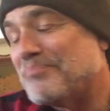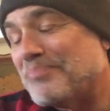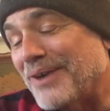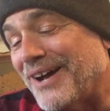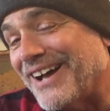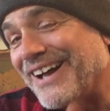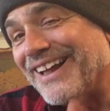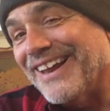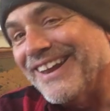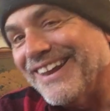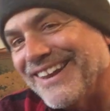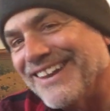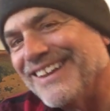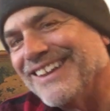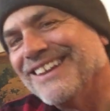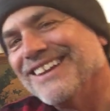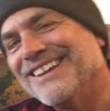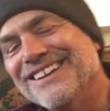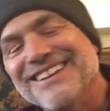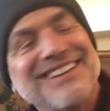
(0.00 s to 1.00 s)
But
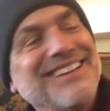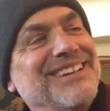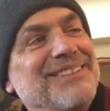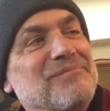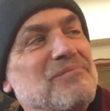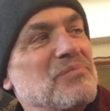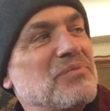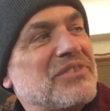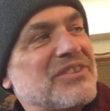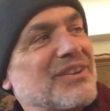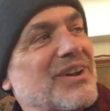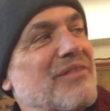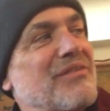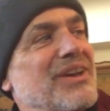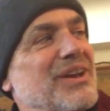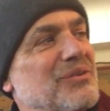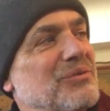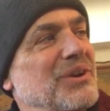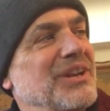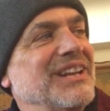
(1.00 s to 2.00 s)
So I've
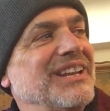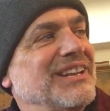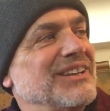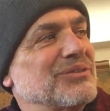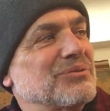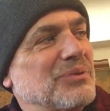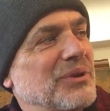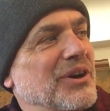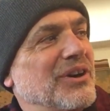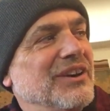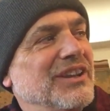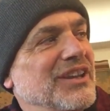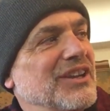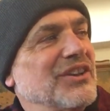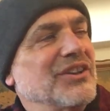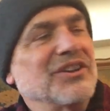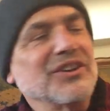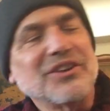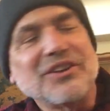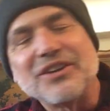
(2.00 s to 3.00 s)
had readings where, you
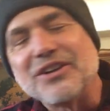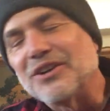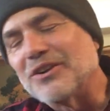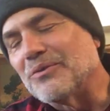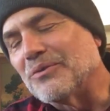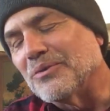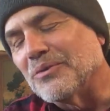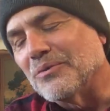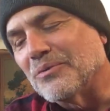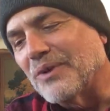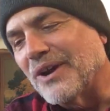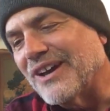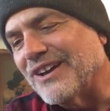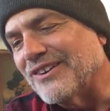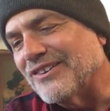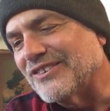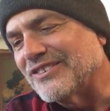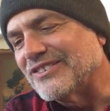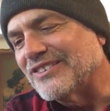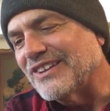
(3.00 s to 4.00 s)
know, you'll hear
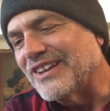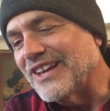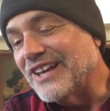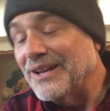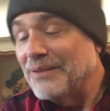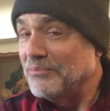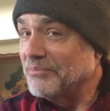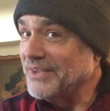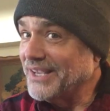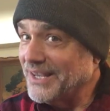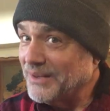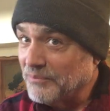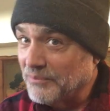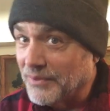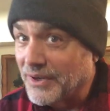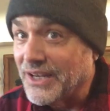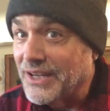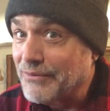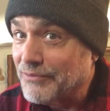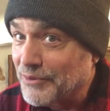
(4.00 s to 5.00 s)
writers say, and
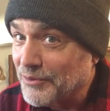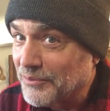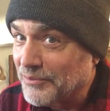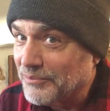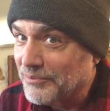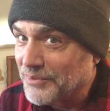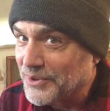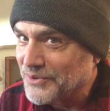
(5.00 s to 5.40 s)
even